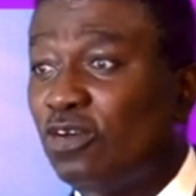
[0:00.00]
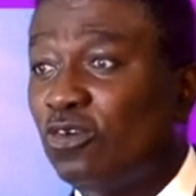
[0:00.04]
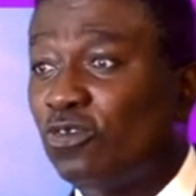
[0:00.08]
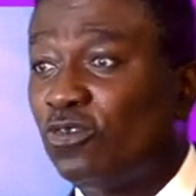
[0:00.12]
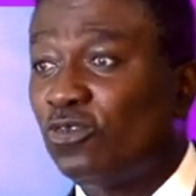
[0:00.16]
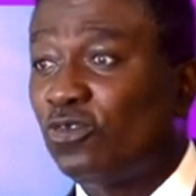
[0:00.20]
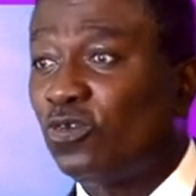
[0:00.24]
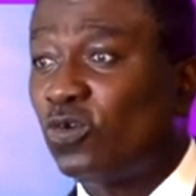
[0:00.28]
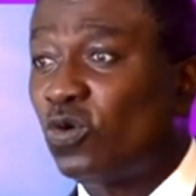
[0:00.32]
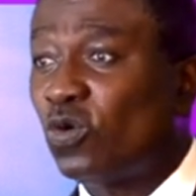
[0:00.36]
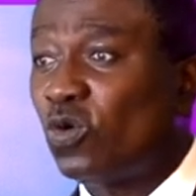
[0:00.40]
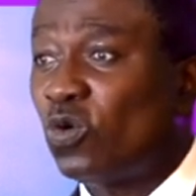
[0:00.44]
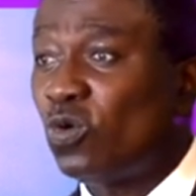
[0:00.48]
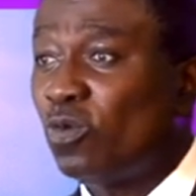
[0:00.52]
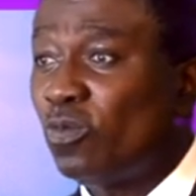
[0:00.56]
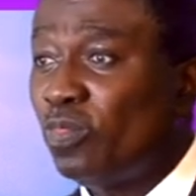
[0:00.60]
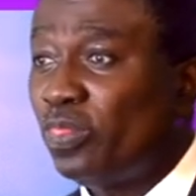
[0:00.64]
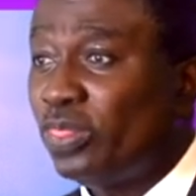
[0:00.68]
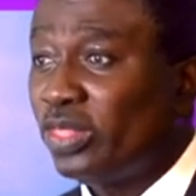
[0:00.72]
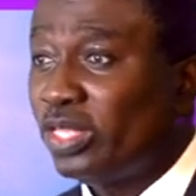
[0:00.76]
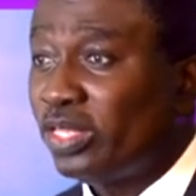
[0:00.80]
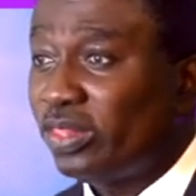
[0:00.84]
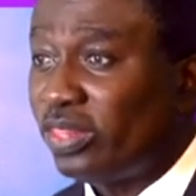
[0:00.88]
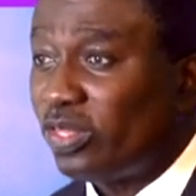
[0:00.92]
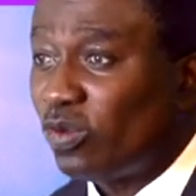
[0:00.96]
For
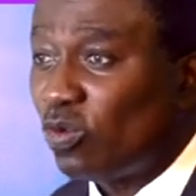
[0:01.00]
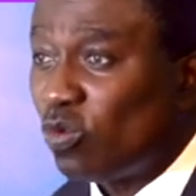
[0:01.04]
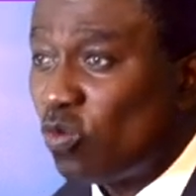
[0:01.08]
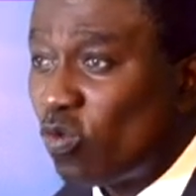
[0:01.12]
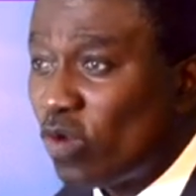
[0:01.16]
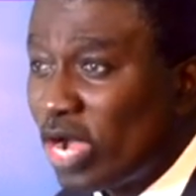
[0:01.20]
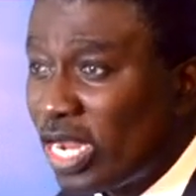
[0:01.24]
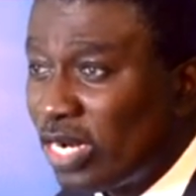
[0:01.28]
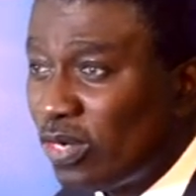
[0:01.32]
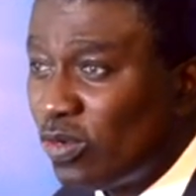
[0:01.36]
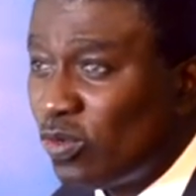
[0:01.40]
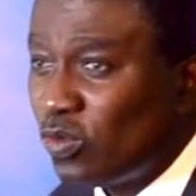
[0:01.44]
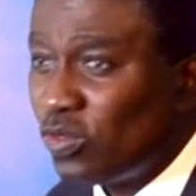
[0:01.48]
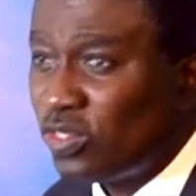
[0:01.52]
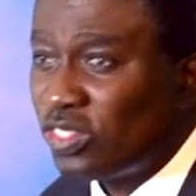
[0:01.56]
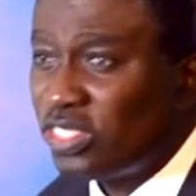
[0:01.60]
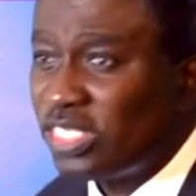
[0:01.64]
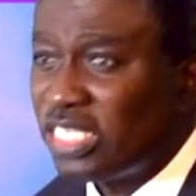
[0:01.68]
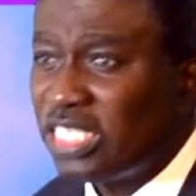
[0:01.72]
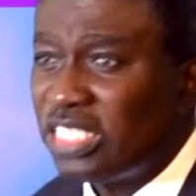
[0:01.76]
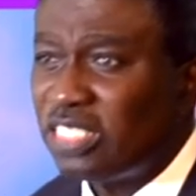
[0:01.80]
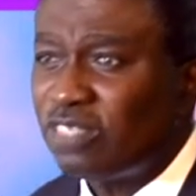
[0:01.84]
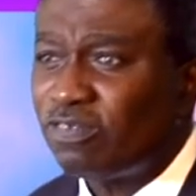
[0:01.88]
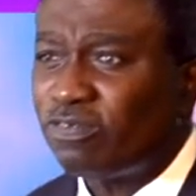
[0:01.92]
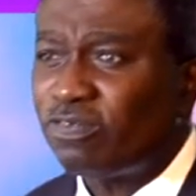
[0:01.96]
the one who
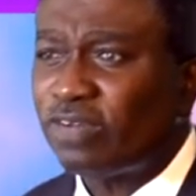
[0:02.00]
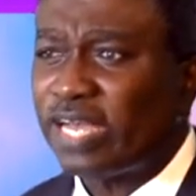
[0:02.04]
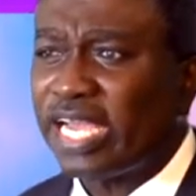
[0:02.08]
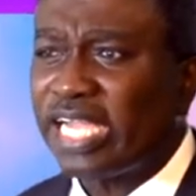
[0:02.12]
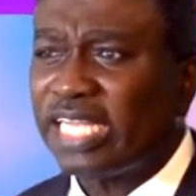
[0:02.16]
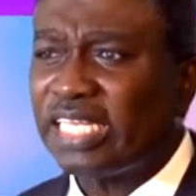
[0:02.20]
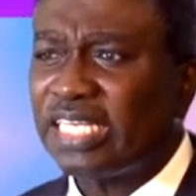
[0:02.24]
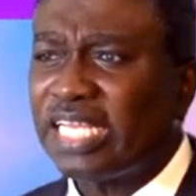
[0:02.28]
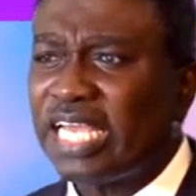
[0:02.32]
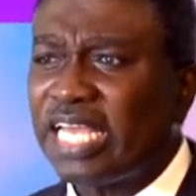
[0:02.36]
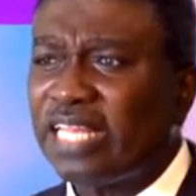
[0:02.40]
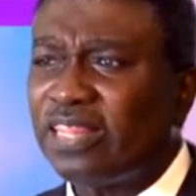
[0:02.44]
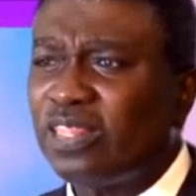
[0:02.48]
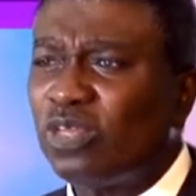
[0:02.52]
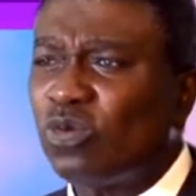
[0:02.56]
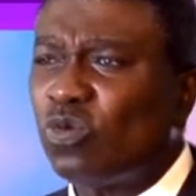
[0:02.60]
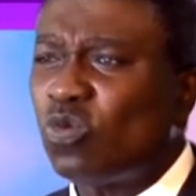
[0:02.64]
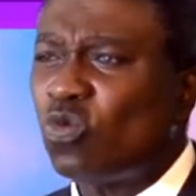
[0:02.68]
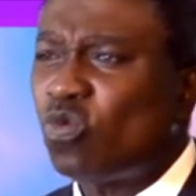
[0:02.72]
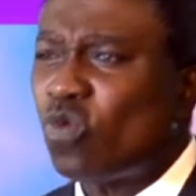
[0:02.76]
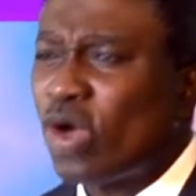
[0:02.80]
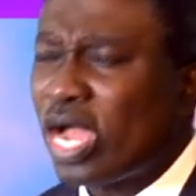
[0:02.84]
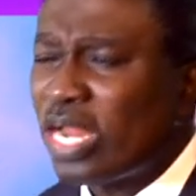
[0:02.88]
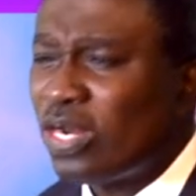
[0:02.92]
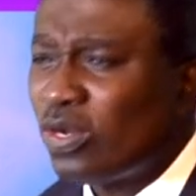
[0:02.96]
seeks finds. And the
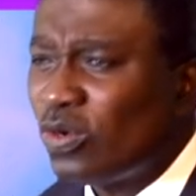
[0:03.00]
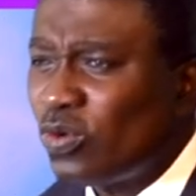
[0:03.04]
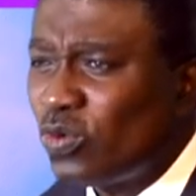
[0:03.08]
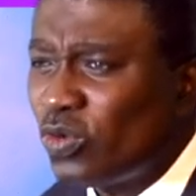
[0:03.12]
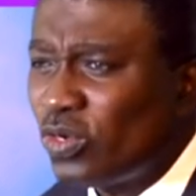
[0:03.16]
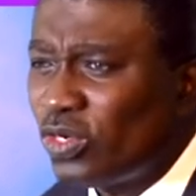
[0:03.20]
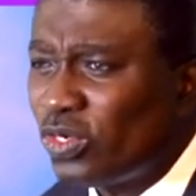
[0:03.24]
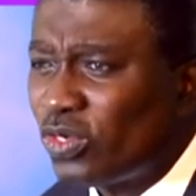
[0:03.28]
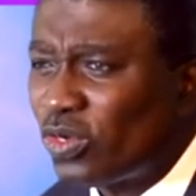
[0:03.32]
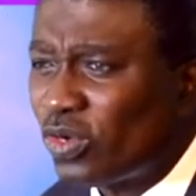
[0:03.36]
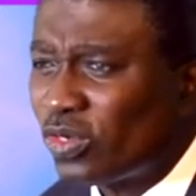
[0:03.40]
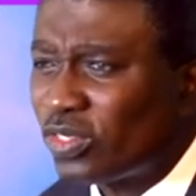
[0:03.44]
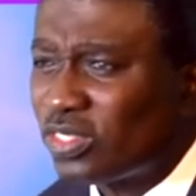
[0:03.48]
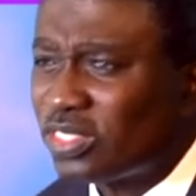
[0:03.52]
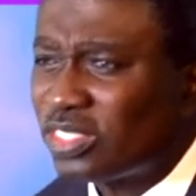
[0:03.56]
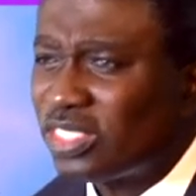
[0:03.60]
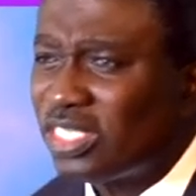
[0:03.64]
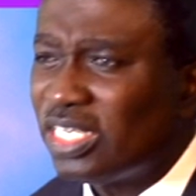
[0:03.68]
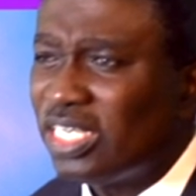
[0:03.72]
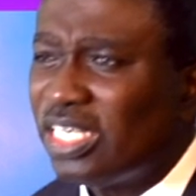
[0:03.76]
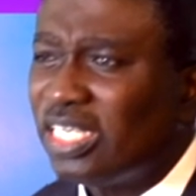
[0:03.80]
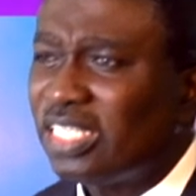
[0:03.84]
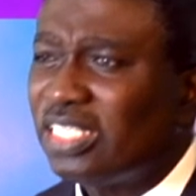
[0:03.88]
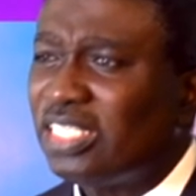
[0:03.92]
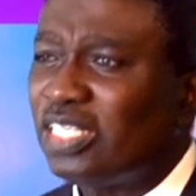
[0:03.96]
one who knocks,
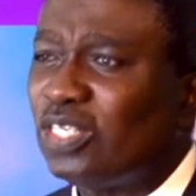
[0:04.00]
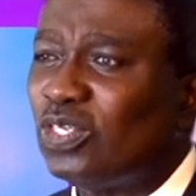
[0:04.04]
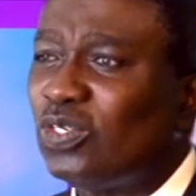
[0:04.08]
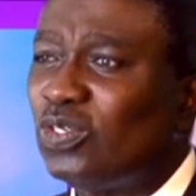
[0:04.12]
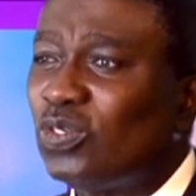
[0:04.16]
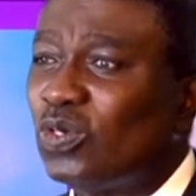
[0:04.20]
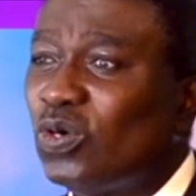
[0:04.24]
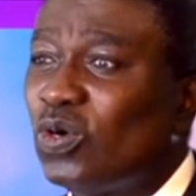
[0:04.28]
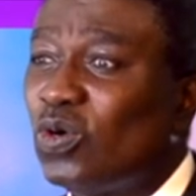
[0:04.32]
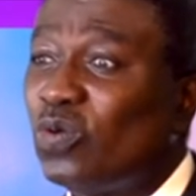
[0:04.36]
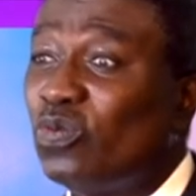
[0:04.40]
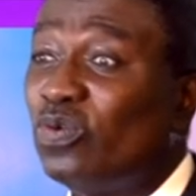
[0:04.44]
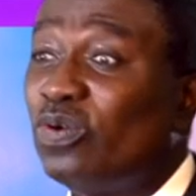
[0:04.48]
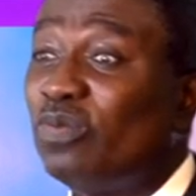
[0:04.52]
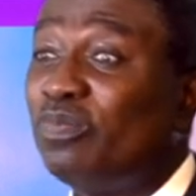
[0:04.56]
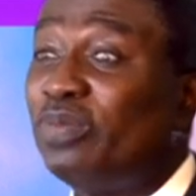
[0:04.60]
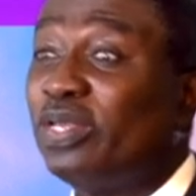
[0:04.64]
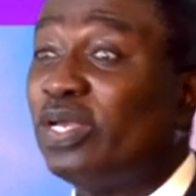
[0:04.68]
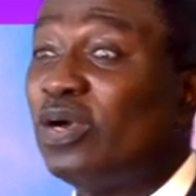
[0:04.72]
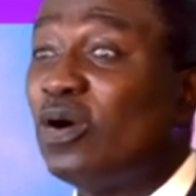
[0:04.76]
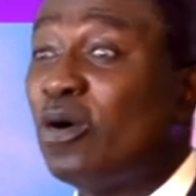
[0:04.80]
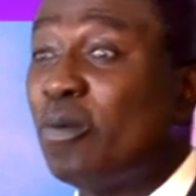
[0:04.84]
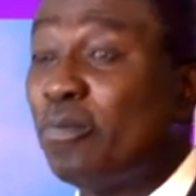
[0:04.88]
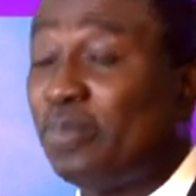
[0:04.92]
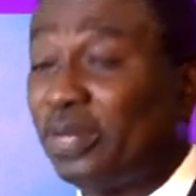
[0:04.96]
the door will
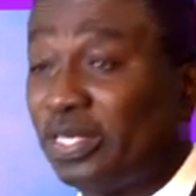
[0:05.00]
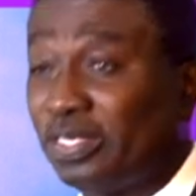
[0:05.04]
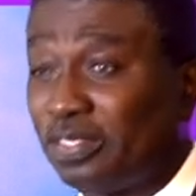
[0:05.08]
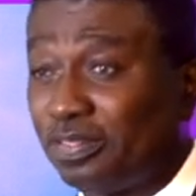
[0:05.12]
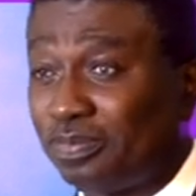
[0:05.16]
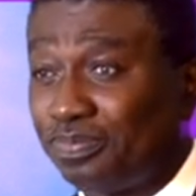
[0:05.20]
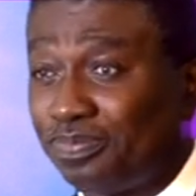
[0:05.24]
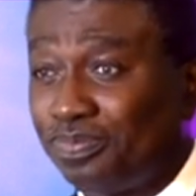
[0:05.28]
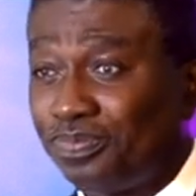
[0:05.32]
be opened.